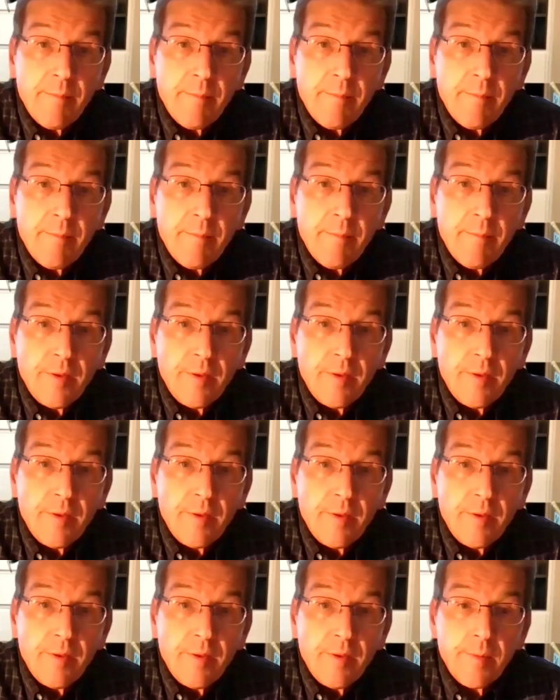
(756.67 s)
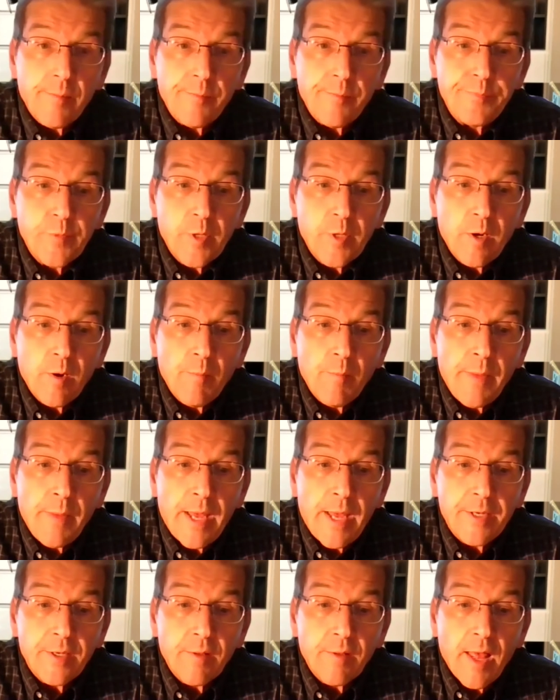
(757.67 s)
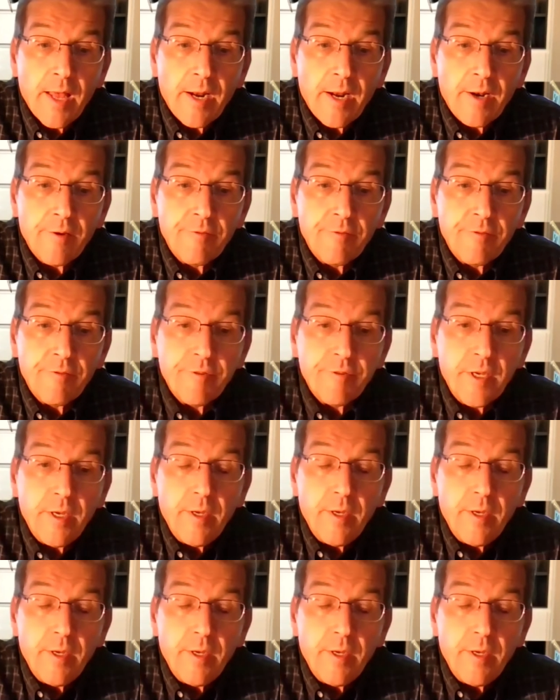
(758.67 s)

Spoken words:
It was, meant a lot of,